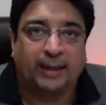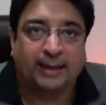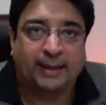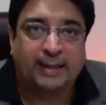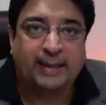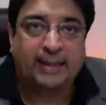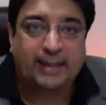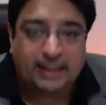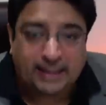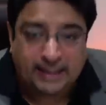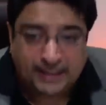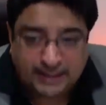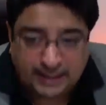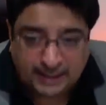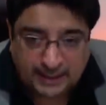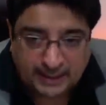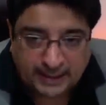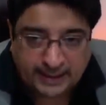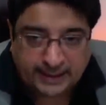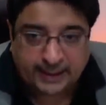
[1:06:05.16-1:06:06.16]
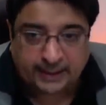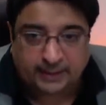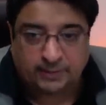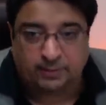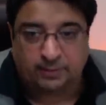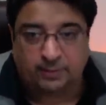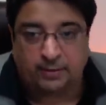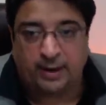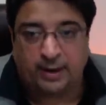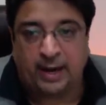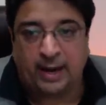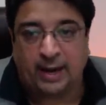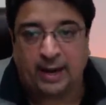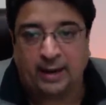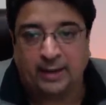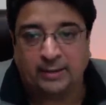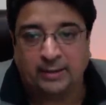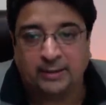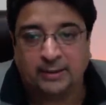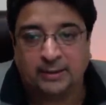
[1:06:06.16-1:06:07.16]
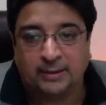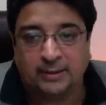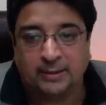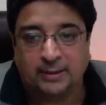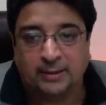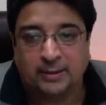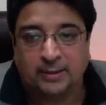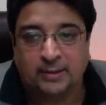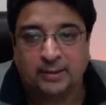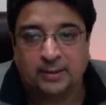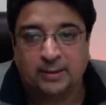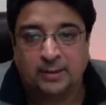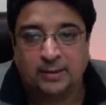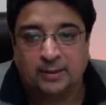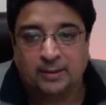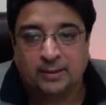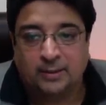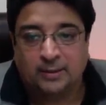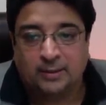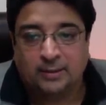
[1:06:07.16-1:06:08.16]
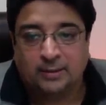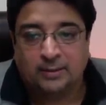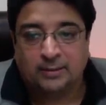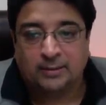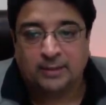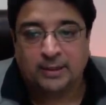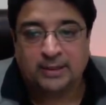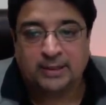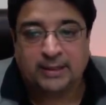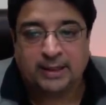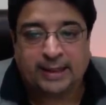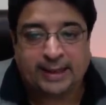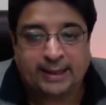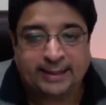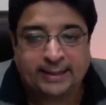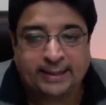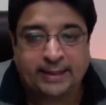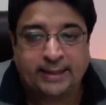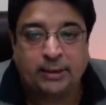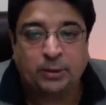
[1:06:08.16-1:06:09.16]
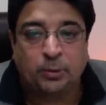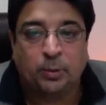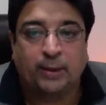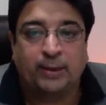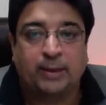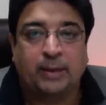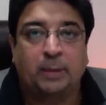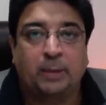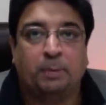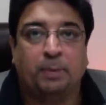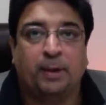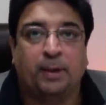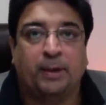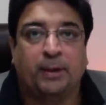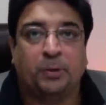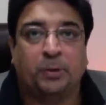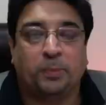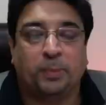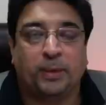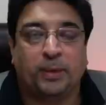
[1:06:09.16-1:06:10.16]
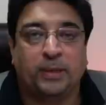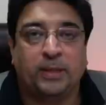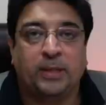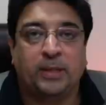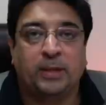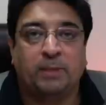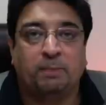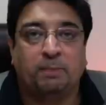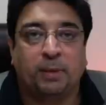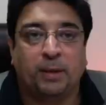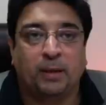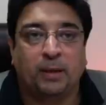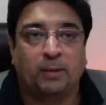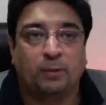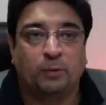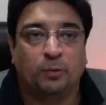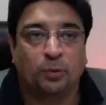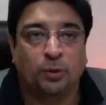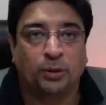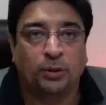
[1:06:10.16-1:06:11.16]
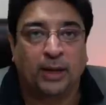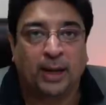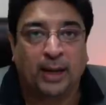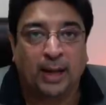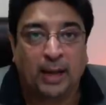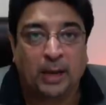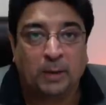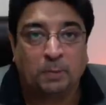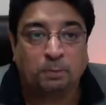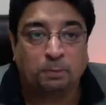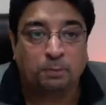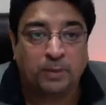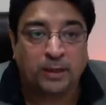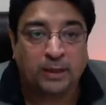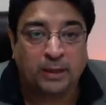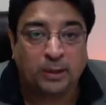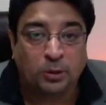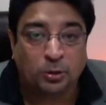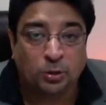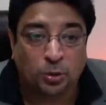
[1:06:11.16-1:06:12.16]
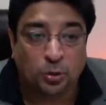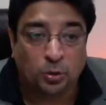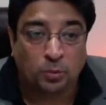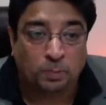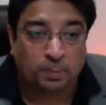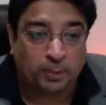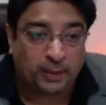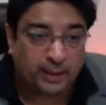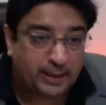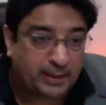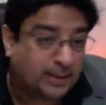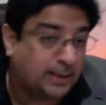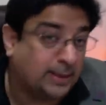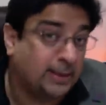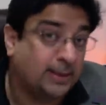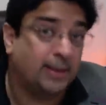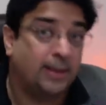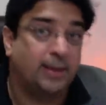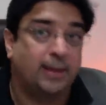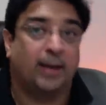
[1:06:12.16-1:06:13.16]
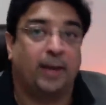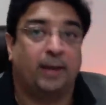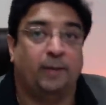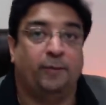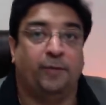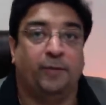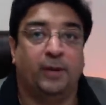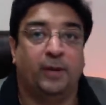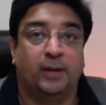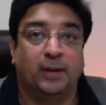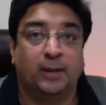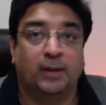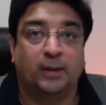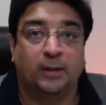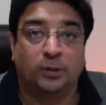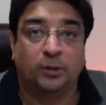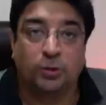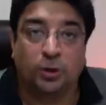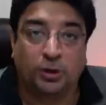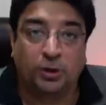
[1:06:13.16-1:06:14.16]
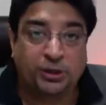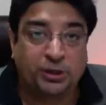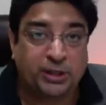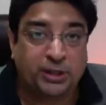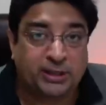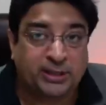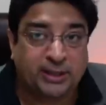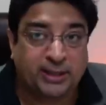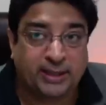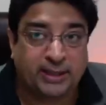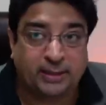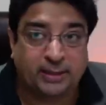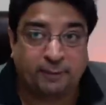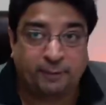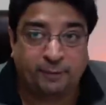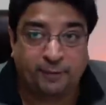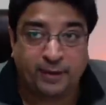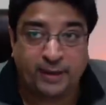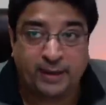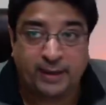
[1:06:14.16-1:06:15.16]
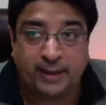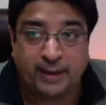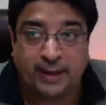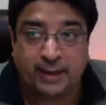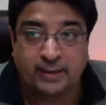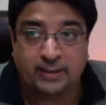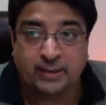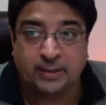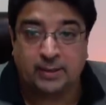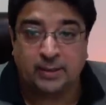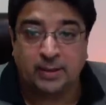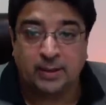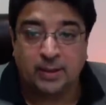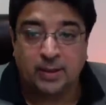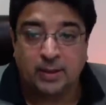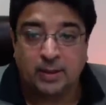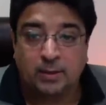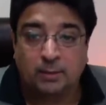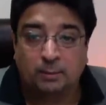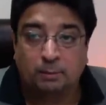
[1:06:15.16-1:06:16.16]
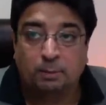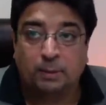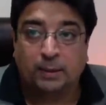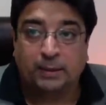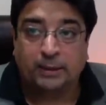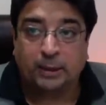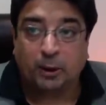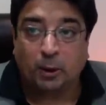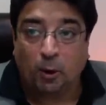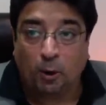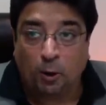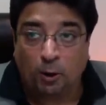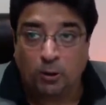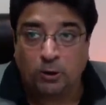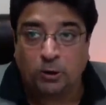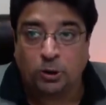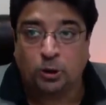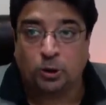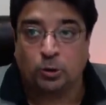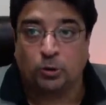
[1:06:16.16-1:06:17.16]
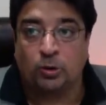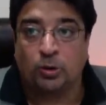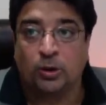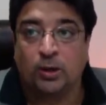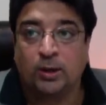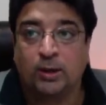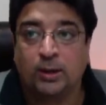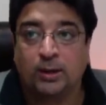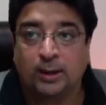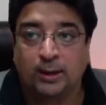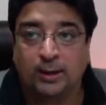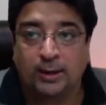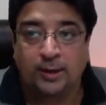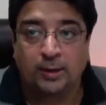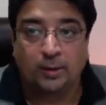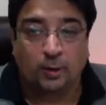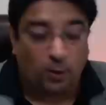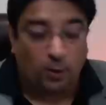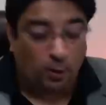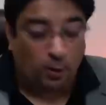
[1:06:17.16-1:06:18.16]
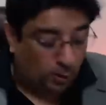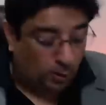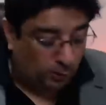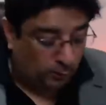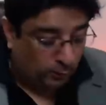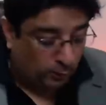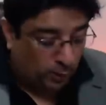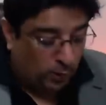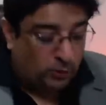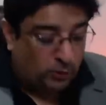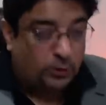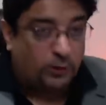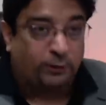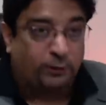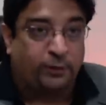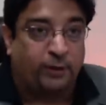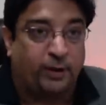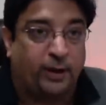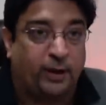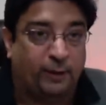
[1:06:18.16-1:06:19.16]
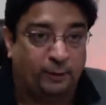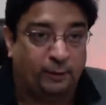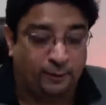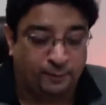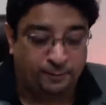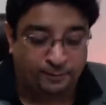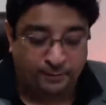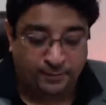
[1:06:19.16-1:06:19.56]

I can easily get ranked, this 80-20 Pareto principle would help me go places in life, not just as a freelancer, but also in all walks of life.